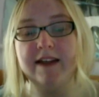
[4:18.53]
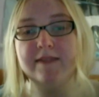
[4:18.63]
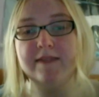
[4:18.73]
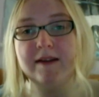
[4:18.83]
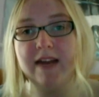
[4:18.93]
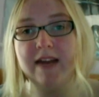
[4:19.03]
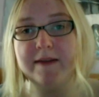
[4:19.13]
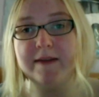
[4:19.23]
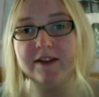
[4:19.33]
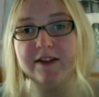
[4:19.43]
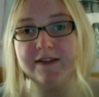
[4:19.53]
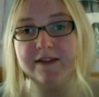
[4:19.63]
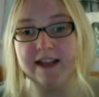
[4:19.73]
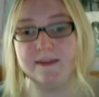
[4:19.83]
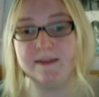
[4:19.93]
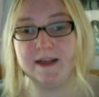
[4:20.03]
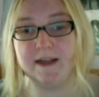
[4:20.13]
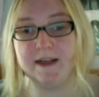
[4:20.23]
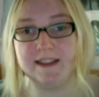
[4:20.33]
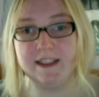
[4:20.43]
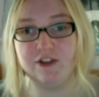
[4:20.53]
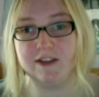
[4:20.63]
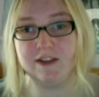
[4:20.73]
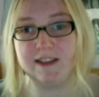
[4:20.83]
it's about time he turns face because he's just